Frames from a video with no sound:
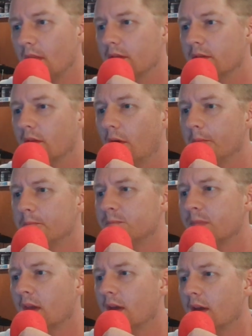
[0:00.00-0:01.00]
So,
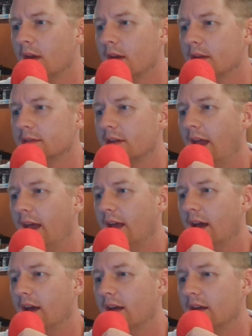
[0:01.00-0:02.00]
today
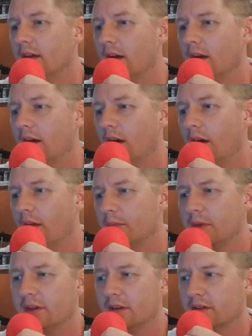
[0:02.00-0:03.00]
on the
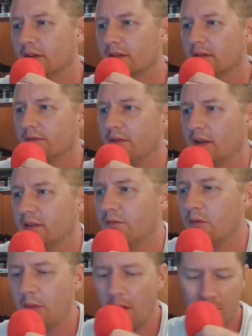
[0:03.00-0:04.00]
Big Ditkas Fantasy
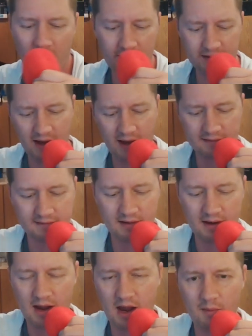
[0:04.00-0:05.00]
Football Podcast,
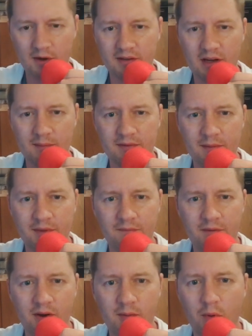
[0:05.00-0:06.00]
I want to talk about something
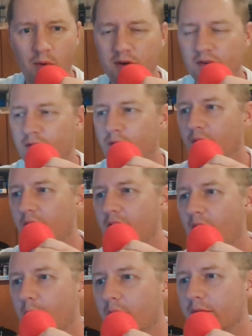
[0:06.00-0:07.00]
very important to a
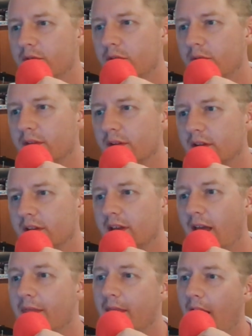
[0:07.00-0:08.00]
number of you in the
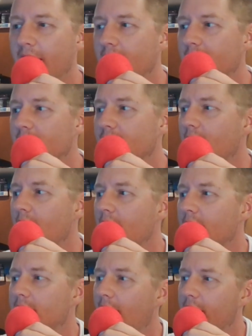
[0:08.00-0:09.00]
league, and that is
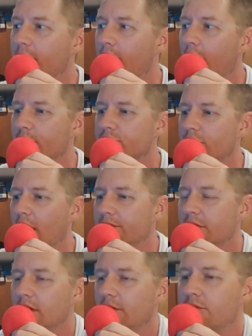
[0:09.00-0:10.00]
setting your auto
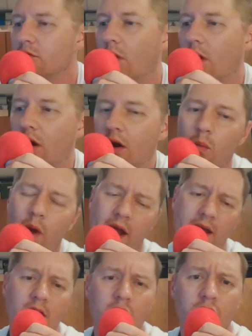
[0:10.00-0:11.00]
draft if you are away.